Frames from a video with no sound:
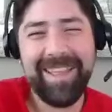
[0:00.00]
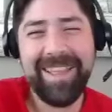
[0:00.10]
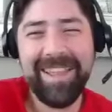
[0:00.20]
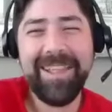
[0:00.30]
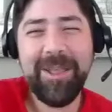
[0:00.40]

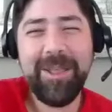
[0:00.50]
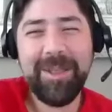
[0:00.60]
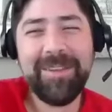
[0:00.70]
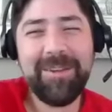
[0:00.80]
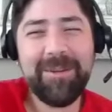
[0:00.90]
scenes.
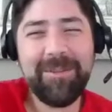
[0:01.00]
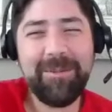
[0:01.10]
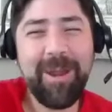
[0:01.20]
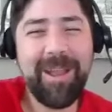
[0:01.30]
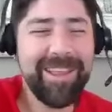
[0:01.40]

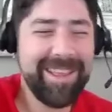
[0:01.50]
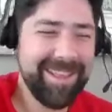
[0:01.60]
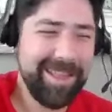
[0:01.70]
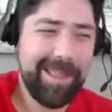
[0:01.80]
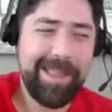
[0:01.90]
And it
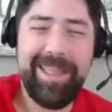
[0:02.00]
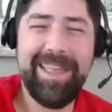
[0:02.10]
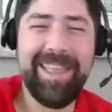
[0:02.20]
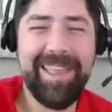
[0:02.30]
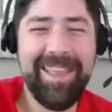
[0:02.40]
kind of
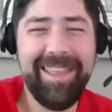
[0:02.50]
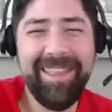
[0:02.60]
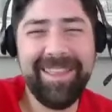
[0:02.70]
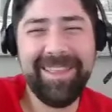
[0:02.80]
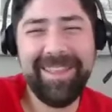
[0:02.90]
gradually
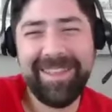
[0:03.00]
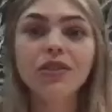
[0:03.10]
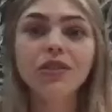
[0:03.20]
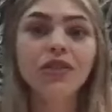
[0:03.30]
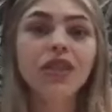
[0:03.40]
went
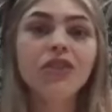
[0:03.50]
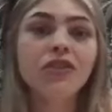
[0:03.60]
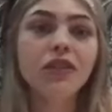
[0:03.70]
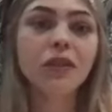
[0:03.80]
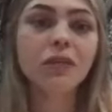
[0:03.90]
a feature
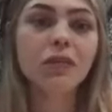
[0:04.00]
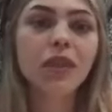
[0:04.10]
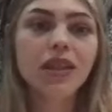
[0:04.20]
film,